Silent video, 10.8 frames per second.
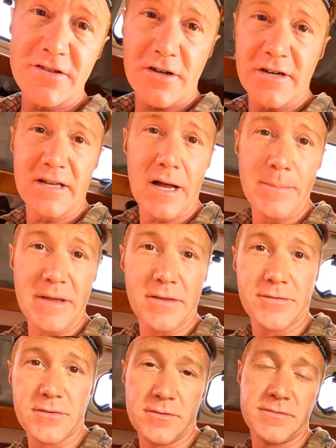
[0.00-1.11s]
started coming
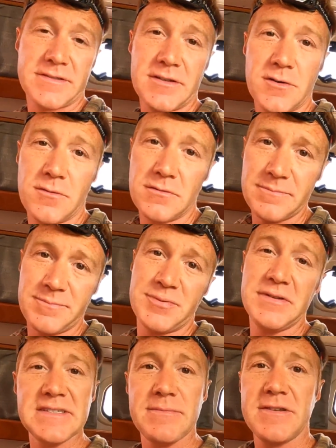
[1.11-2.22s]
through. So
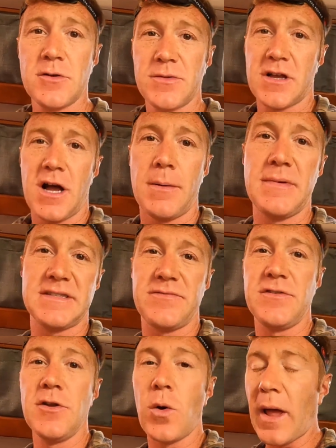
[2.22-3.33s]
please let me know in the comments
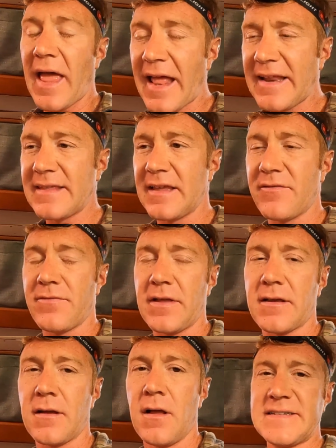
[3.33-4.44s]
if you know anything, if
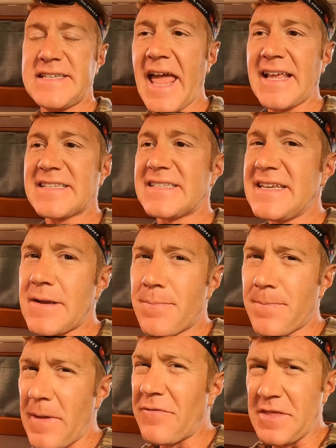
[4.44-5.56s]
like tanks need to,
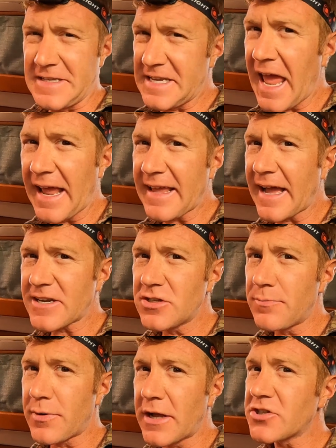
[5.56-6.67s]
if the tank
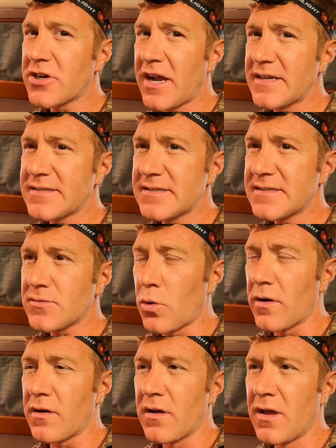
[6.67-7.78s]
actually pressurizes,
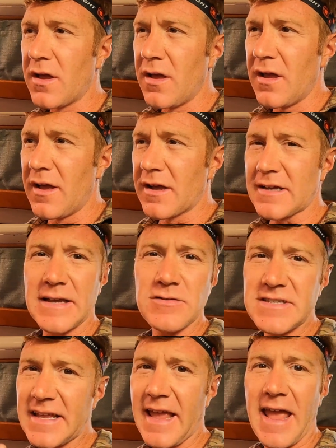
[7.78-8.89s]
or because I was
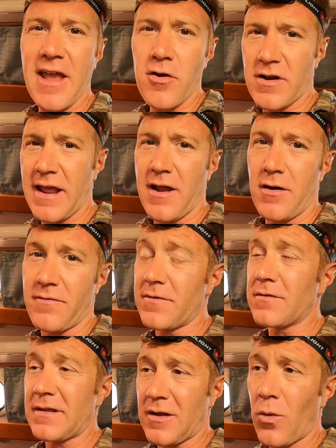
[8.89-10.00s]
getting air and air
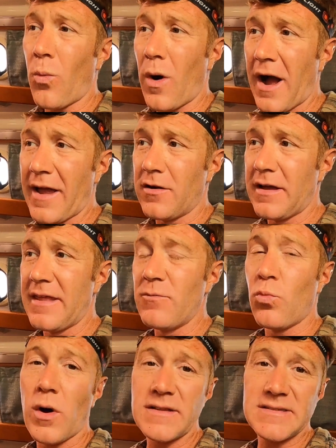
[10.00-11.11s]
for like a while,
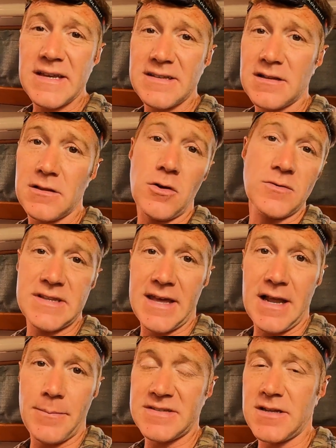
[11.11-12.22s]
and once I closed that
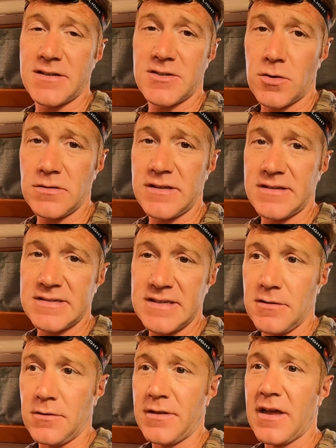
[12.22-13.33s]
up, it's not totally
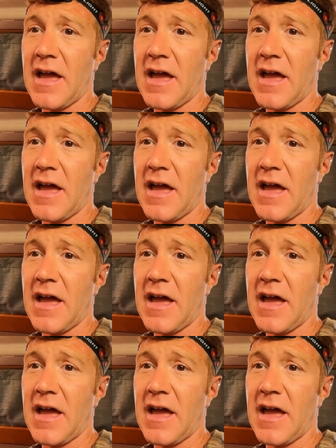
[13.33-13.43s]
sealed,